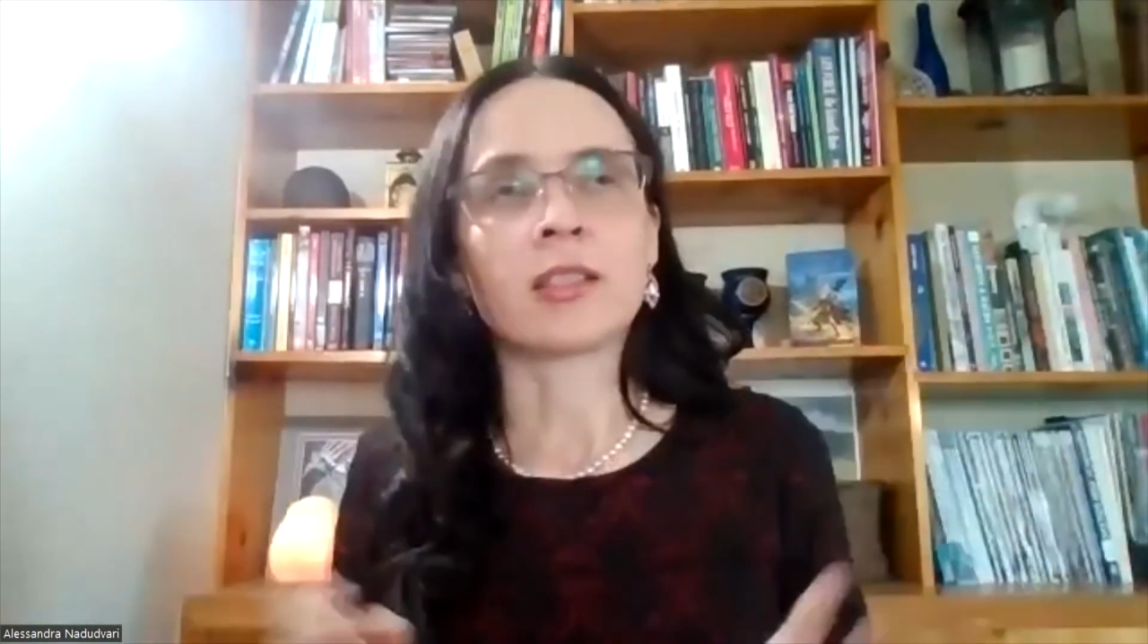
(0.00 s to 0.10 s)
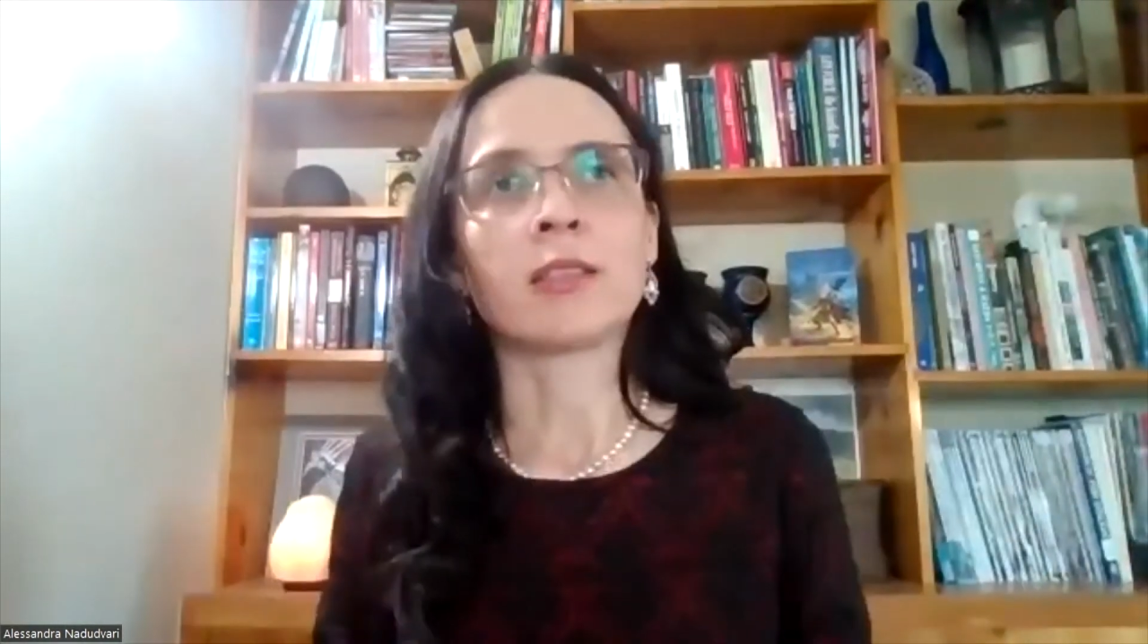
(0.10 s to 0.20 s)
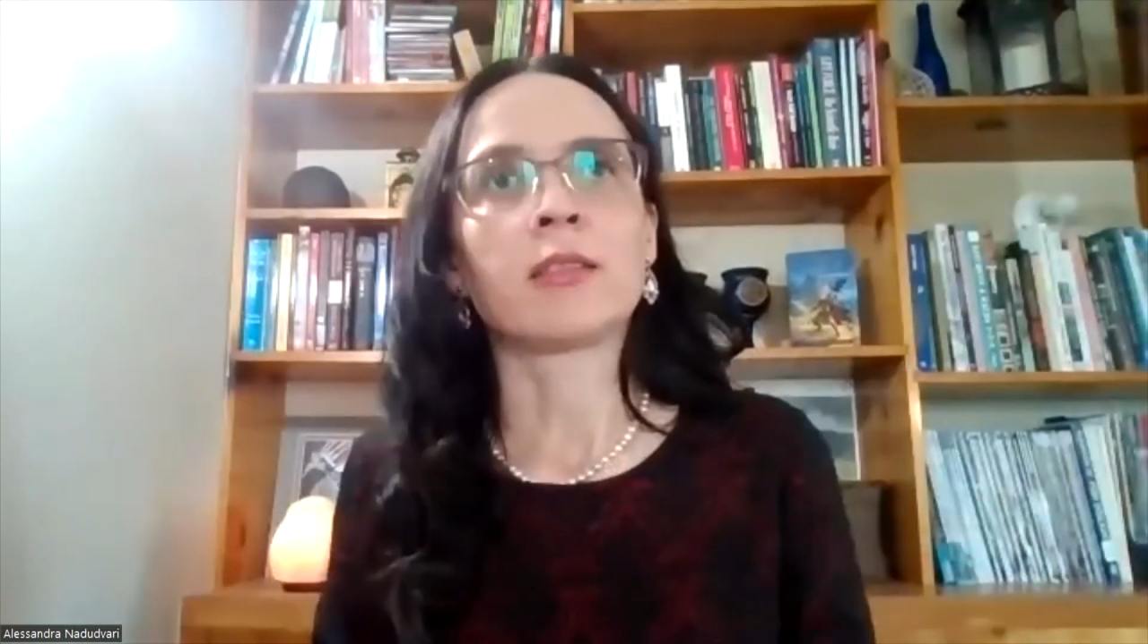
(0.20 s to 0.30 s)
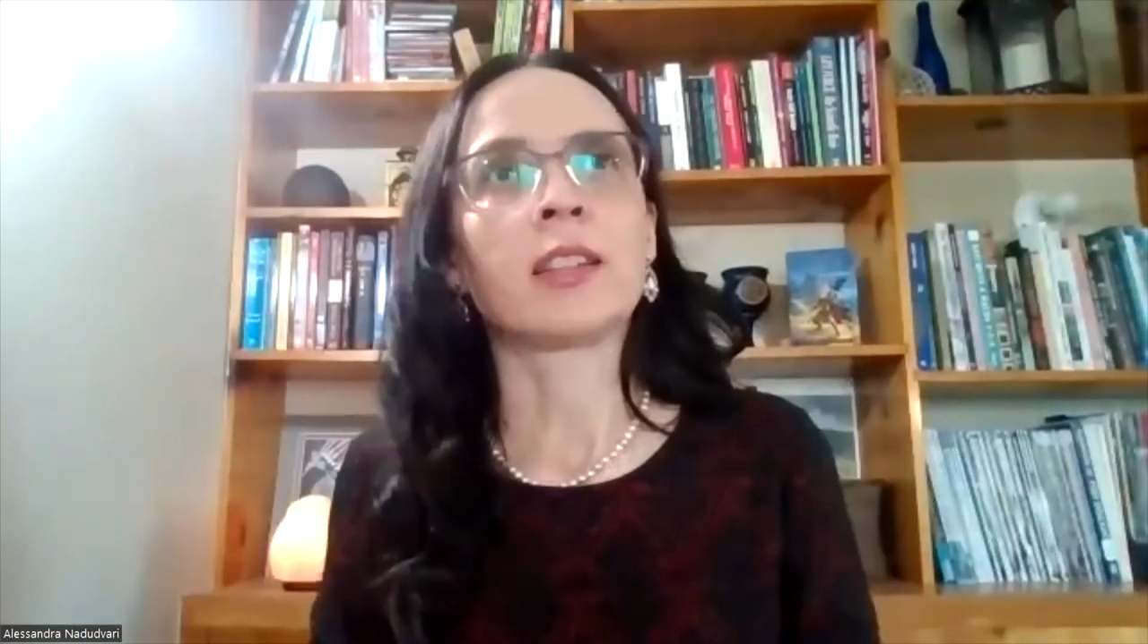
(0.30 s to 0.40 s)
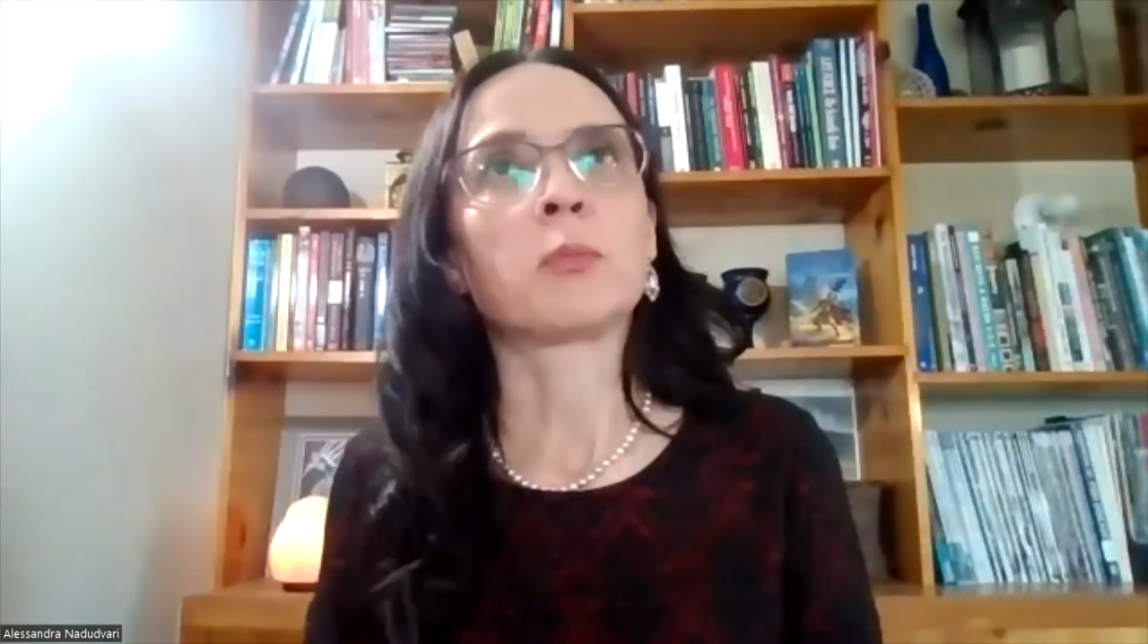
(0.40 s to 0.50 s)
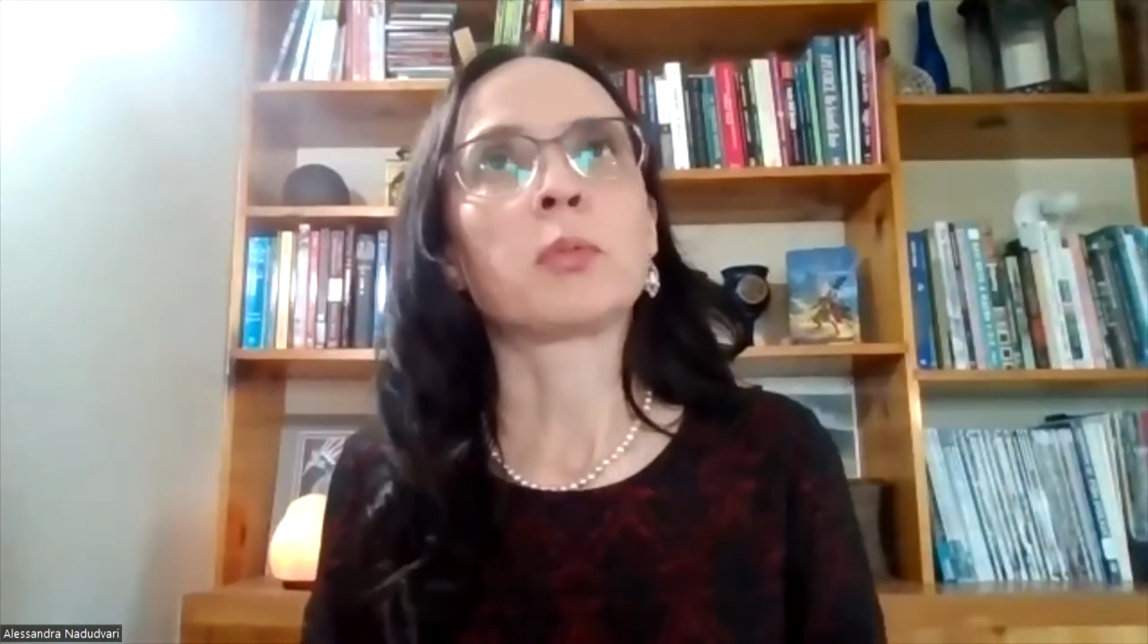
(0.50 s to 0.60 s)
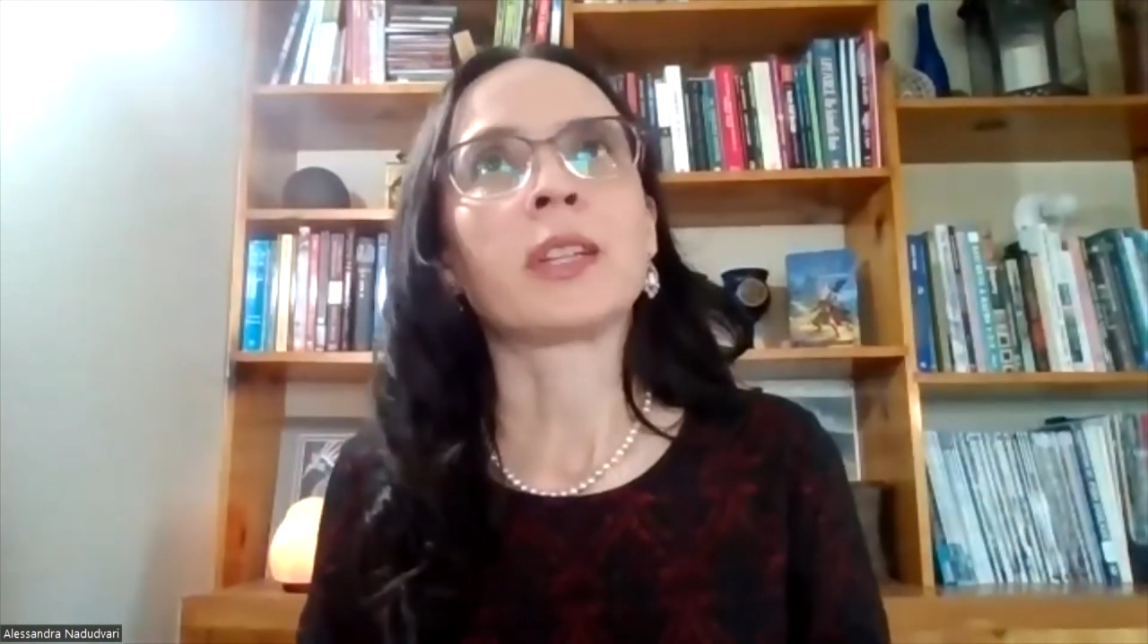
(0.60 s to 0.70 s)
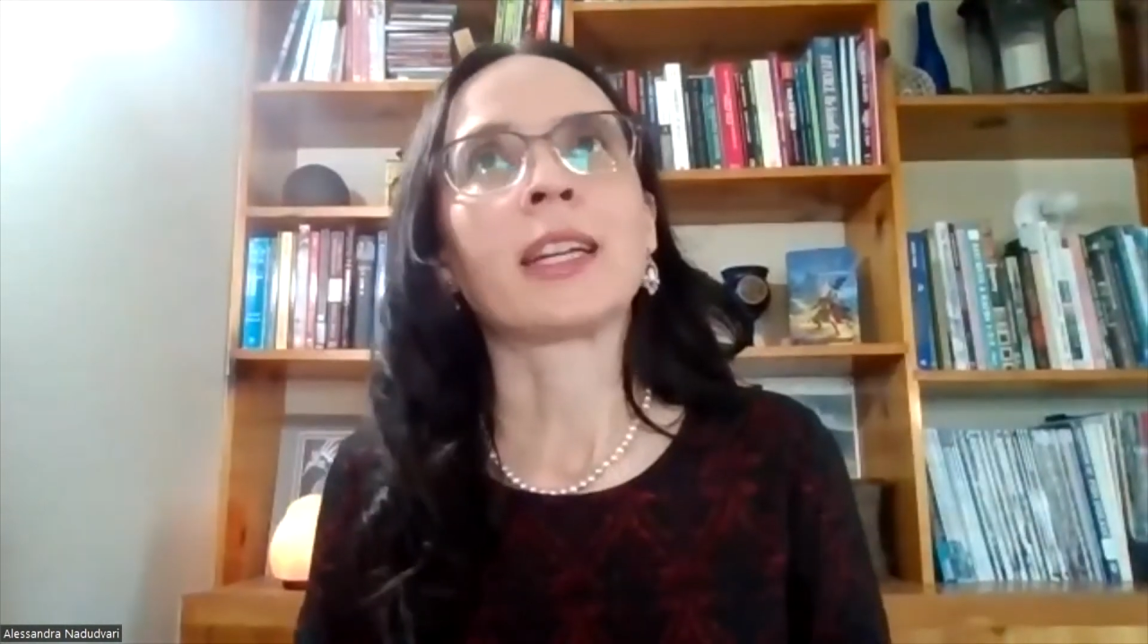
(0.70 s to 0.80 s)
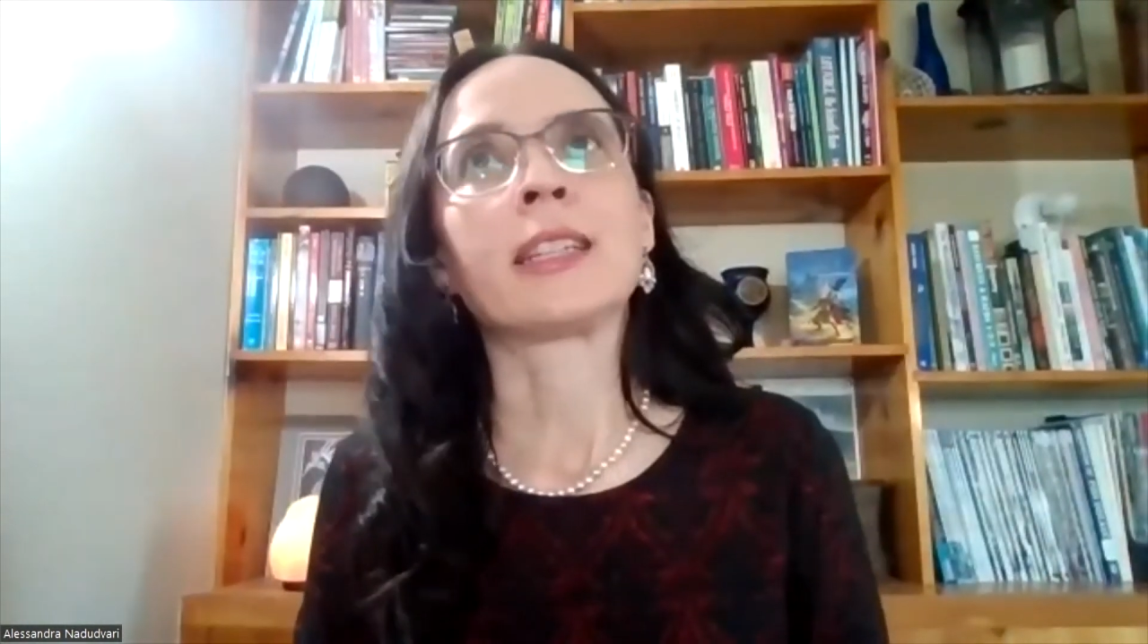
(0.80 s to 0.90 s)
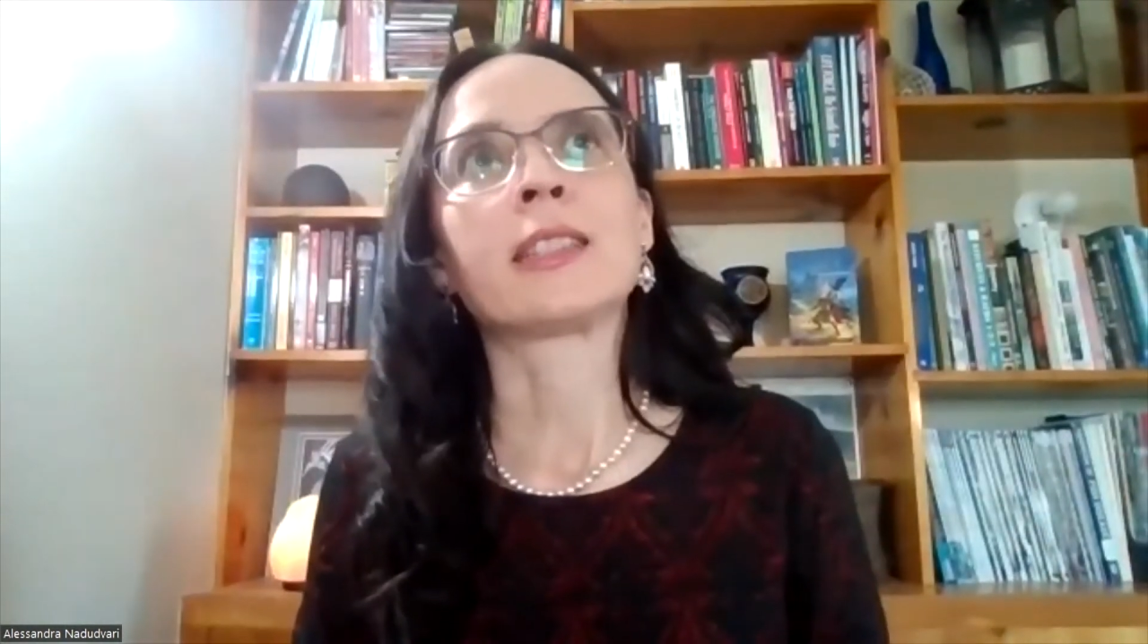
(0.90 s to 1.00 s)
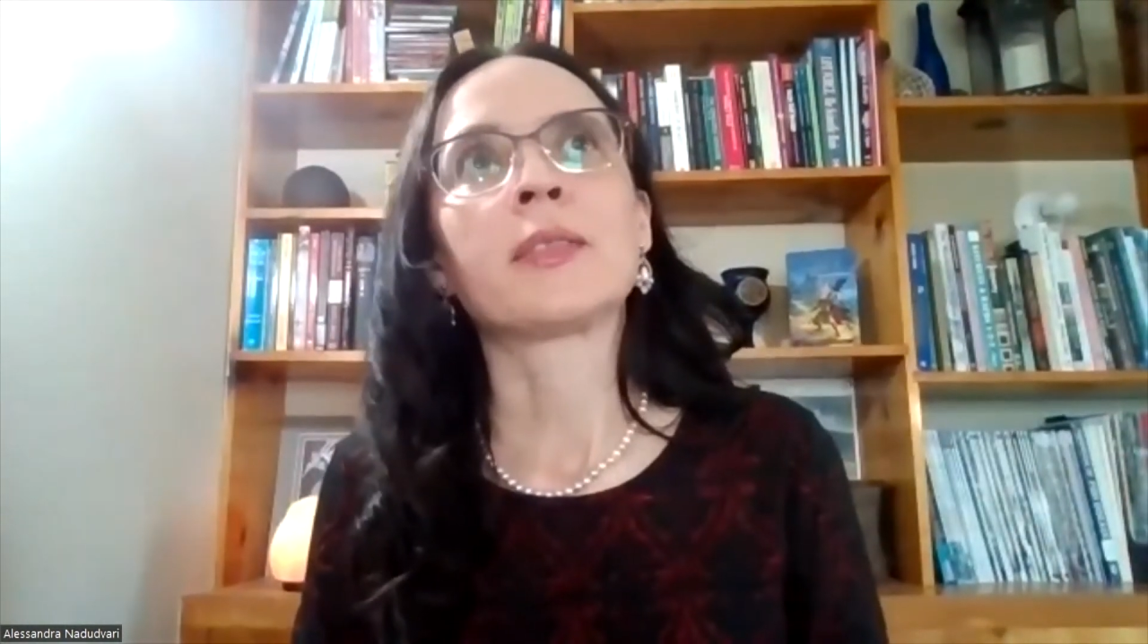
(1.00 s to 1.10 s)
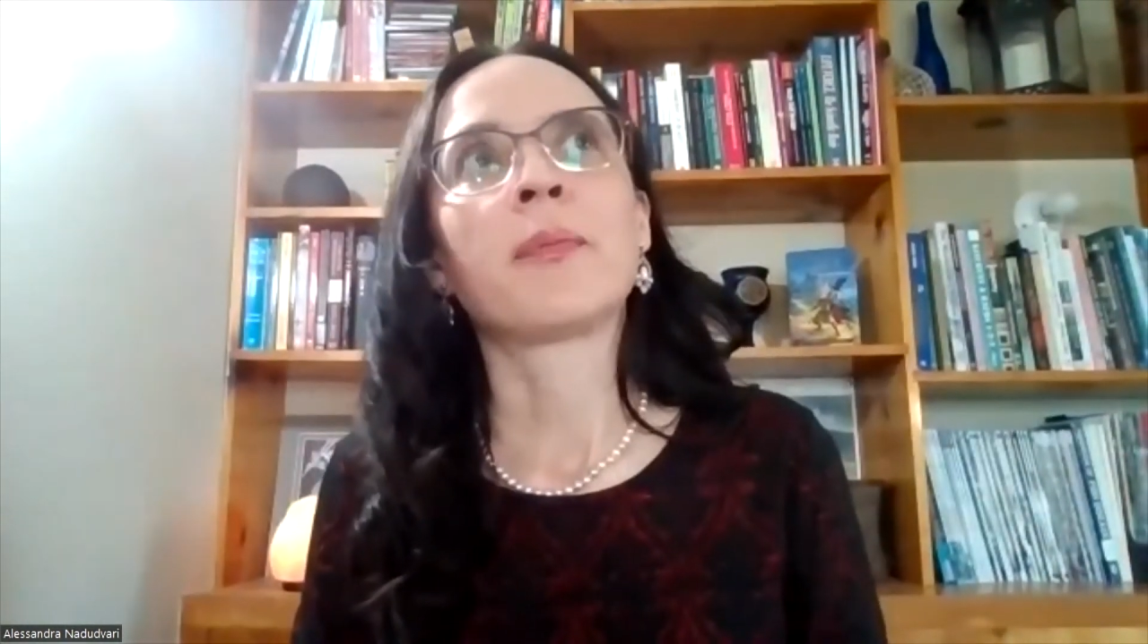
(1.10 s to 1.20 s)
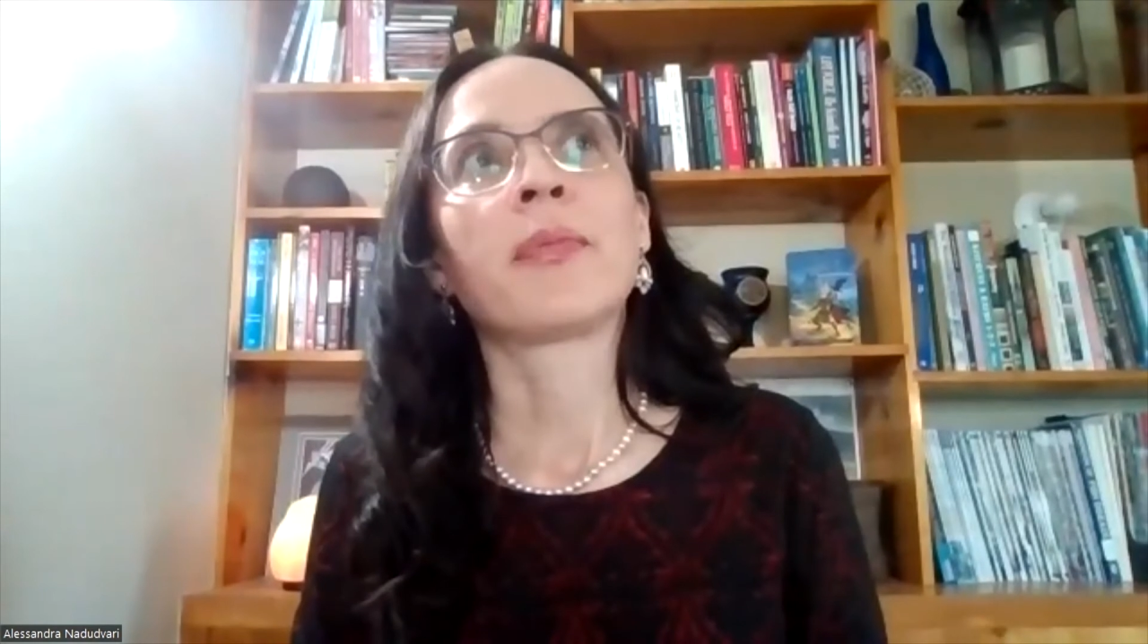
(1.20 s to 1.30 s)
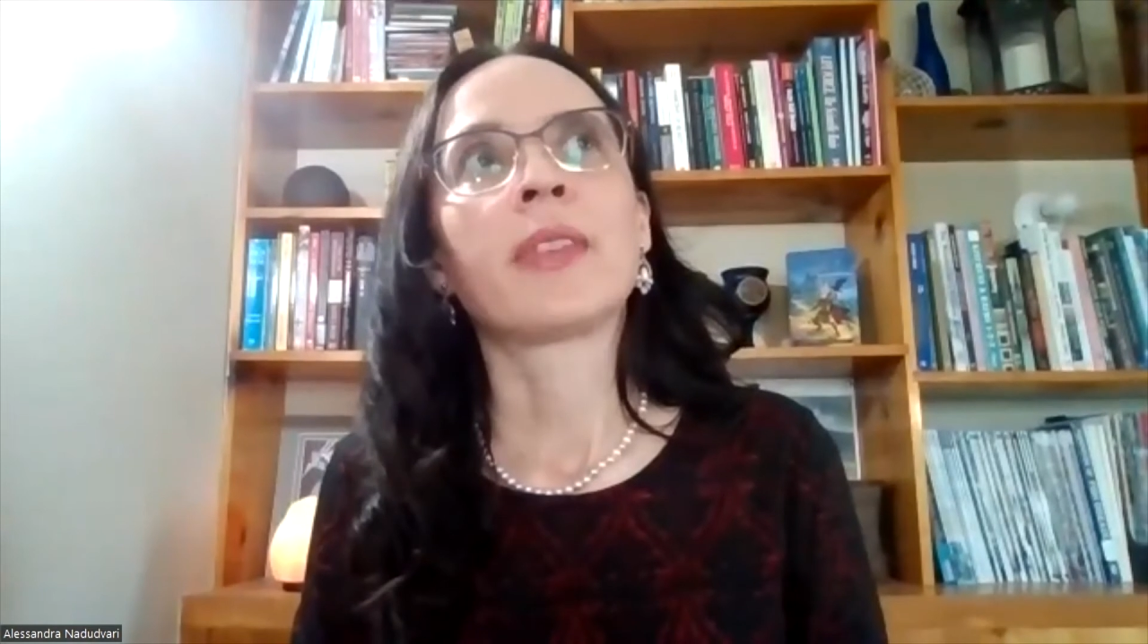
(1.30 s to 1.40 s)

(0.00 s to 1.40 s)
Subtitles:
and planets,